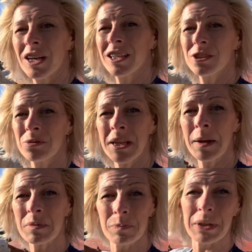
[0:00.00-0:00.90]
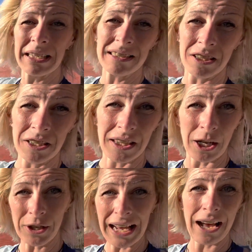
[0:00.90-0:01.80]
going to do names because they
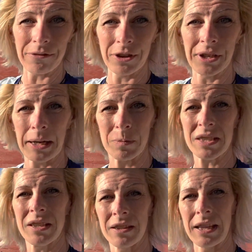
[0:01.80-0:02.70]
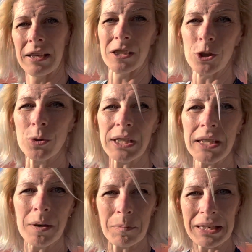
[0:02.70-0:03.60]
already have their names. The
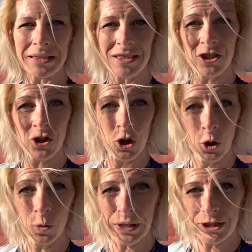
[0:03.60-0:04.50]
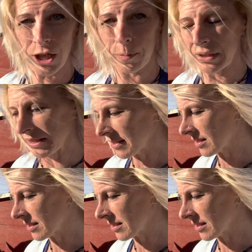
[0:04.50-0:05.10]
Yuki means snow in Japanese,